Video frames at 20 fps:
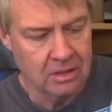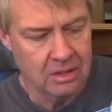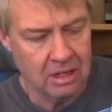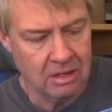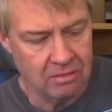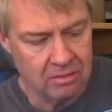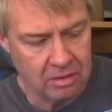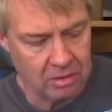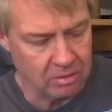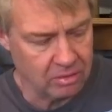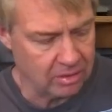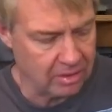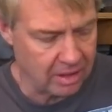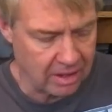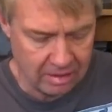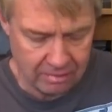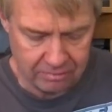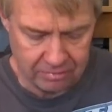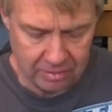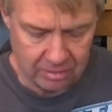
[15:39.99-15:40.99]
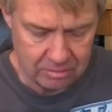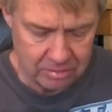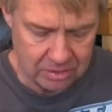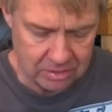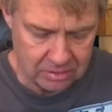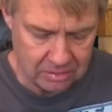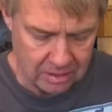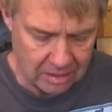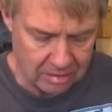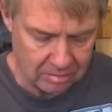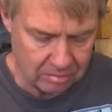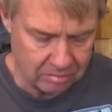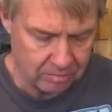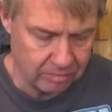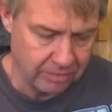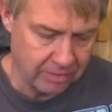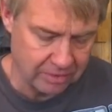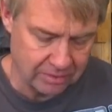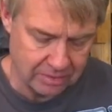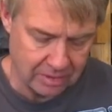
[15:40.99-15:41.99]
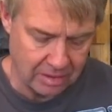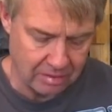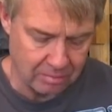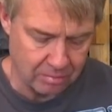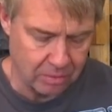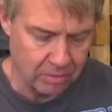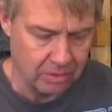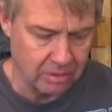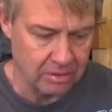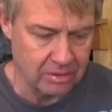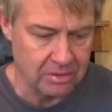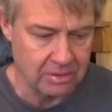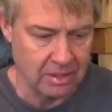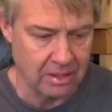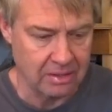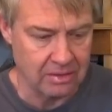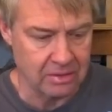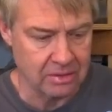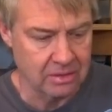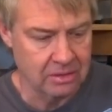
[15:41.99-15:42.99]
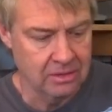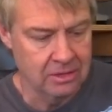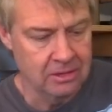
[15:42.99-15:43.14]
even though the diaphragm has gotten has gotten pretty good size.